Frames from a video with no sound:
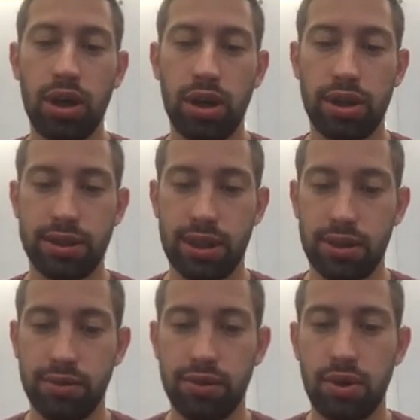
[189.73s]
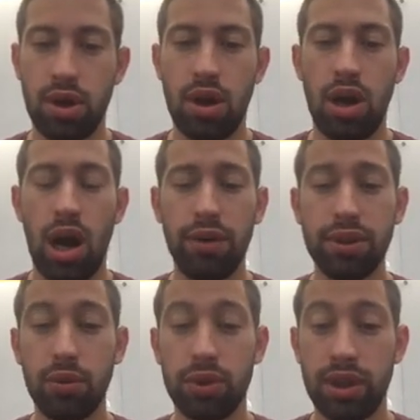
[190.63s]
click save.
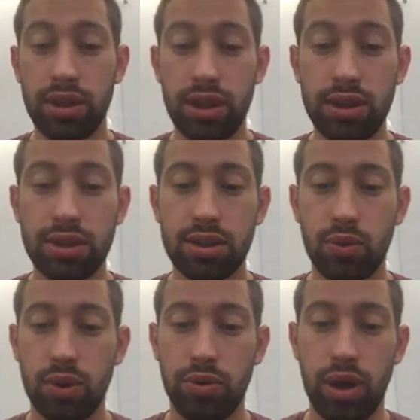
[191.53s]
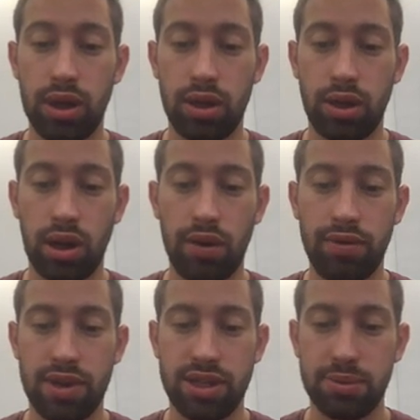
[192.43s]
After we did this, we will
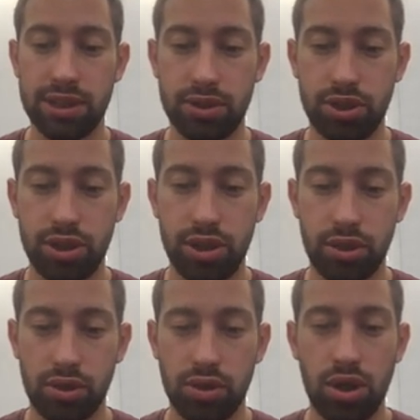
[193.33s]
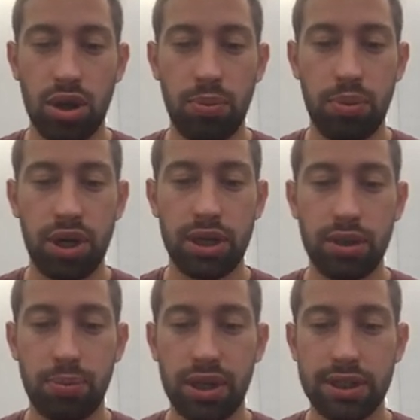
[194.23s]
have this message here,
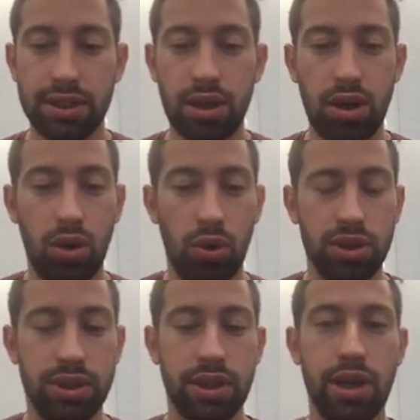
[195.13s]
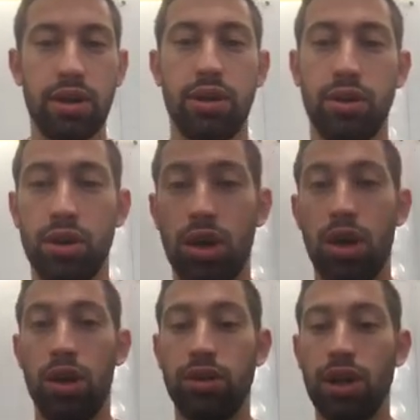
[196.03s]
pre-sell who is the carrier.
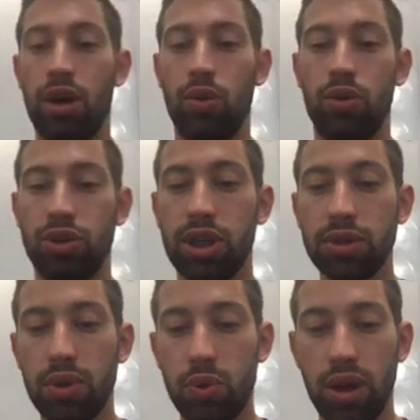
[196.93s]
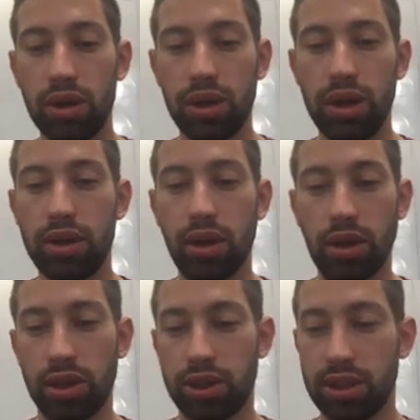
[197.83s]
Now, just with one click, I
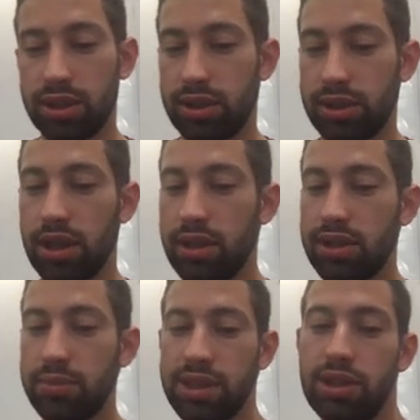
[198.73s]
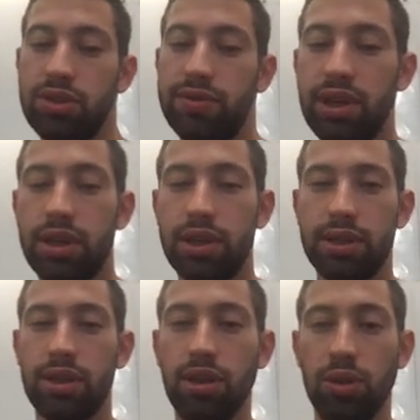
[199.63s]
can just send this message very
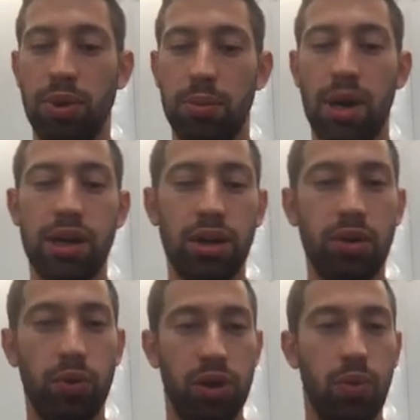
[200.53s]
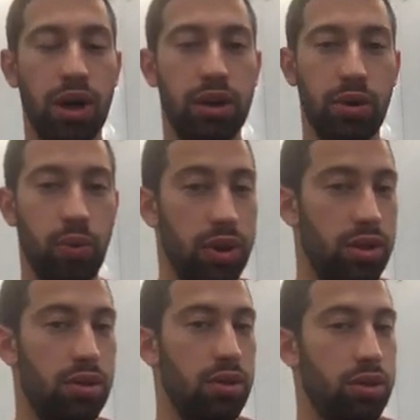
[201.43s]
easily to my buyer with one with
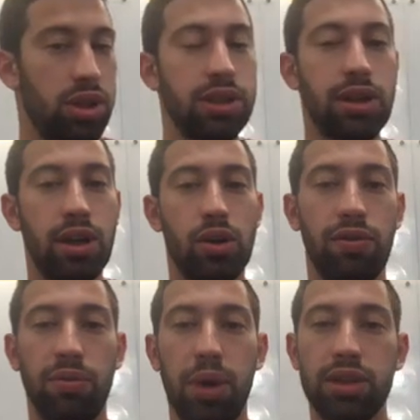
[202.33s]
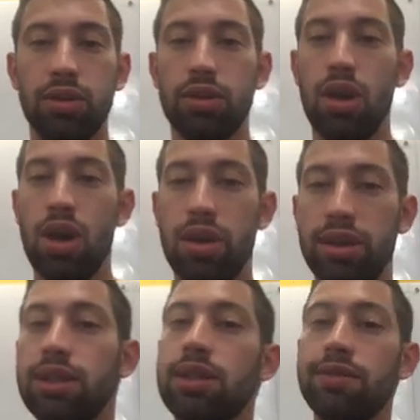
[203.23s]
just a click of a button.
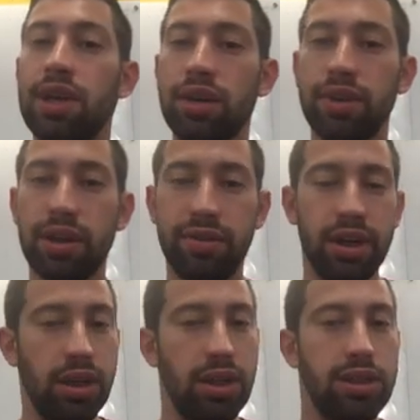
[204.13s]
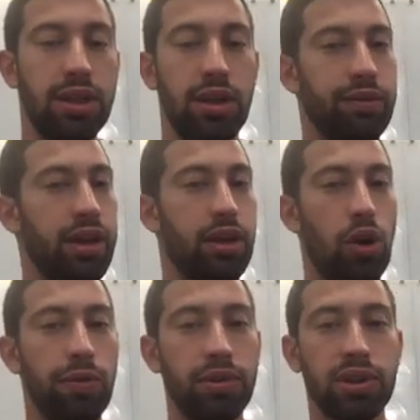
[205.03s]
This is very, very, very easy and very
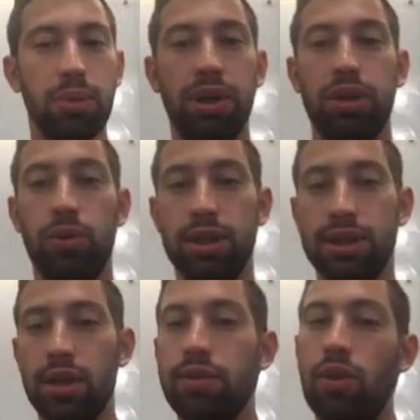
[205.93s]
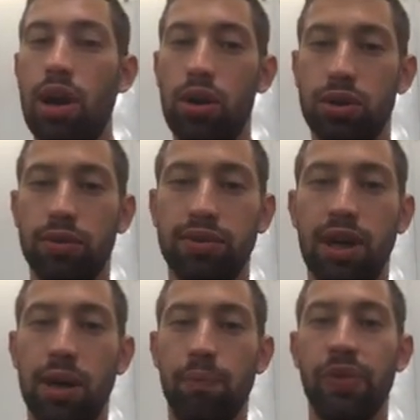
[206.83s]
comfortable. It will save you a lot of
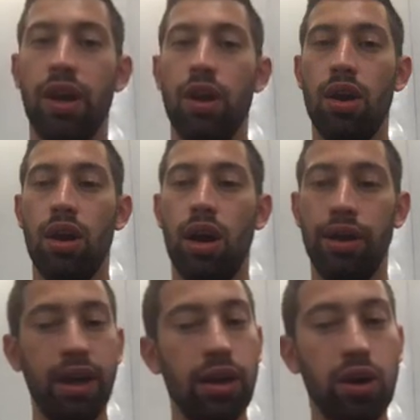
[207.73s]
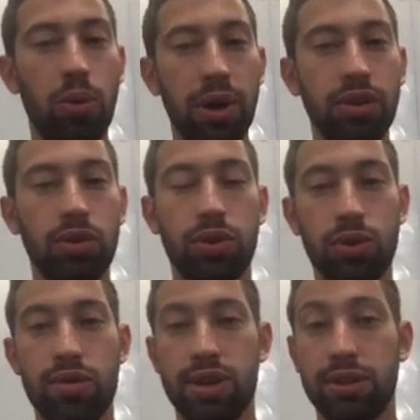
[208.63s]
time. I really recommend you to
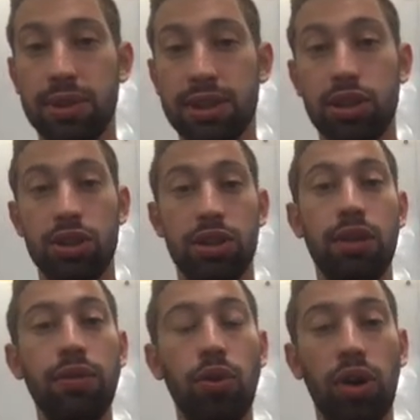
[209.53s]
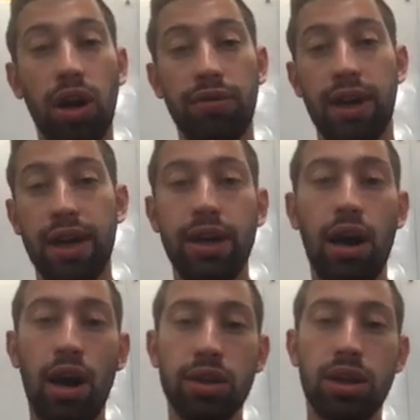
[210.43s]
use these messages. If you have any
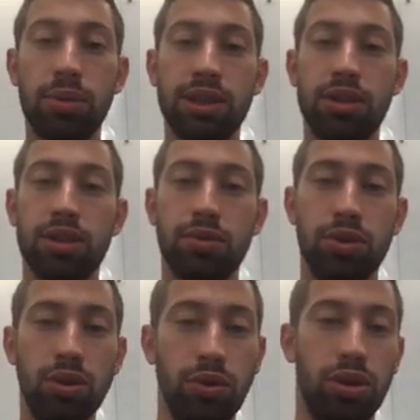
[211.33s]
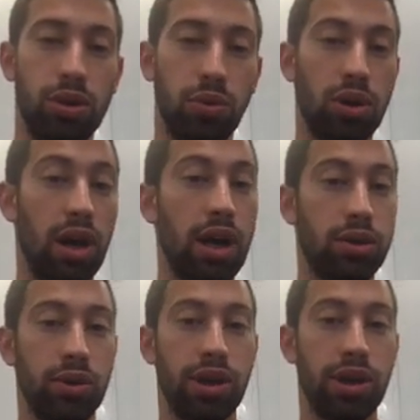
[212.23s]
other messages which you, you would like
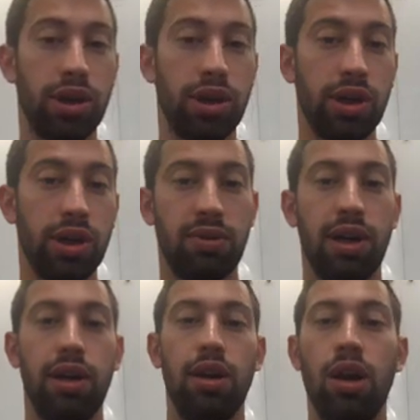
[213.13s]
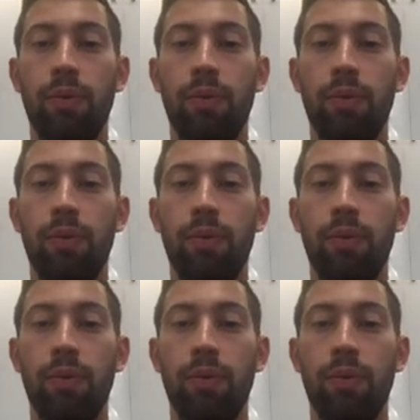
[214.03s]
to get in this file,